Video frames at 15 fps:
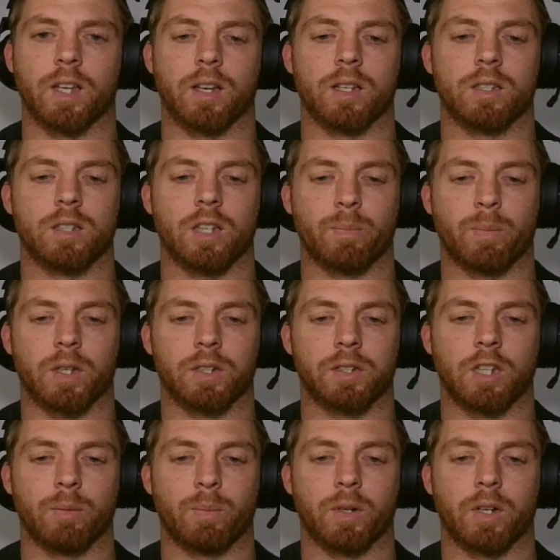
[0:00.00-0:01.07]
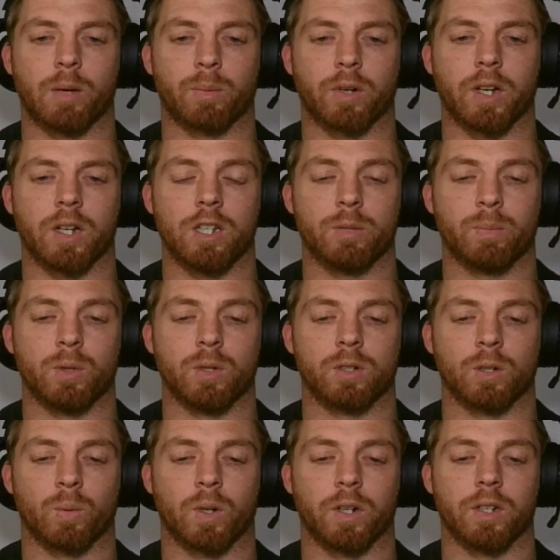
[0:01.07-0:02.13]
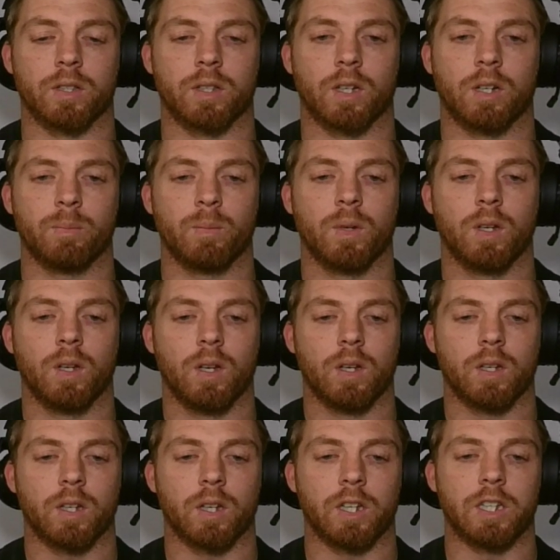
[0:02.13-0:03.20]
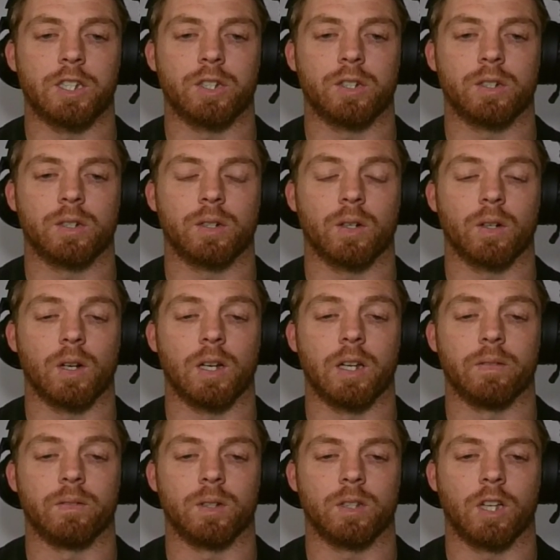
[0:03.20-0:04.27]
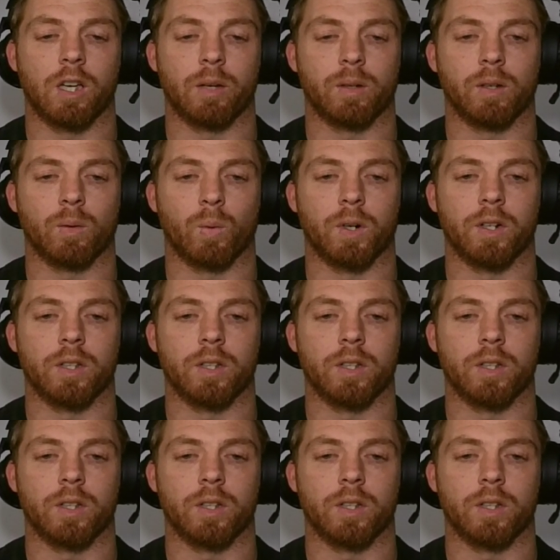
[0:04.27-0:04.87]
it step by step and upgrade each person one at a time, each level at one at a